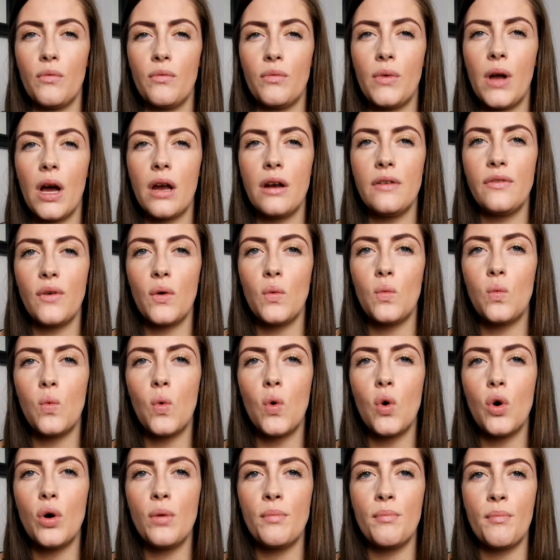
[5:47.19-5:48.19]
kind of a
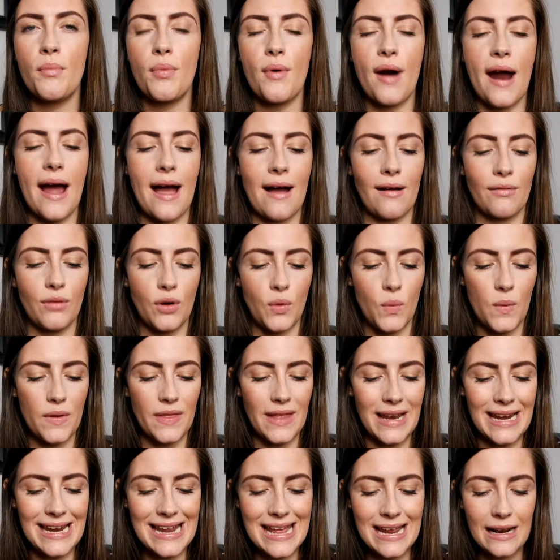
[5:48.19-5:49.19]
warm brown with
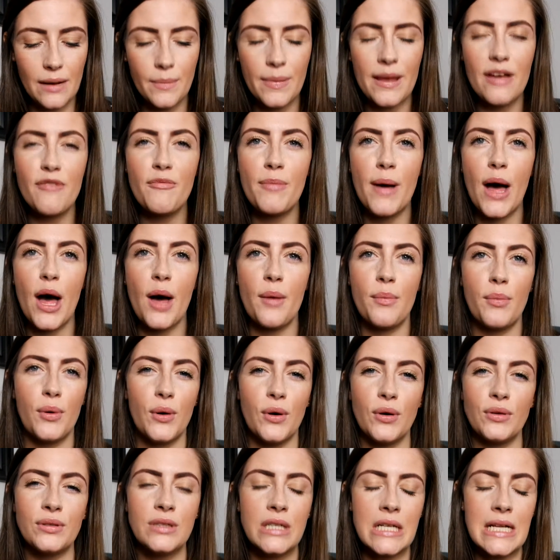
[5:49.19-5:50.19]
a little bit of
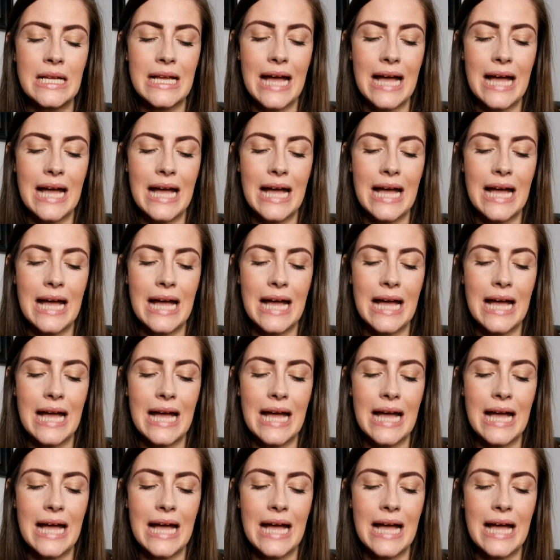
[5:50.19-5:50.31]
purple,